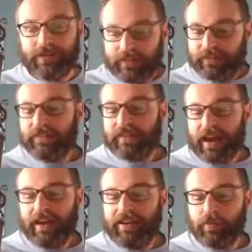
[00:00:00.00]
This is
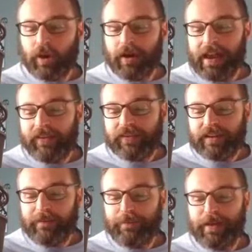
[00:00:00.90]
kind of where
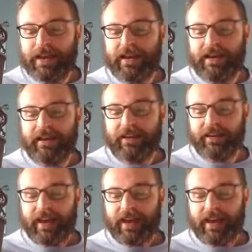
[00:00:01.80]
CCNP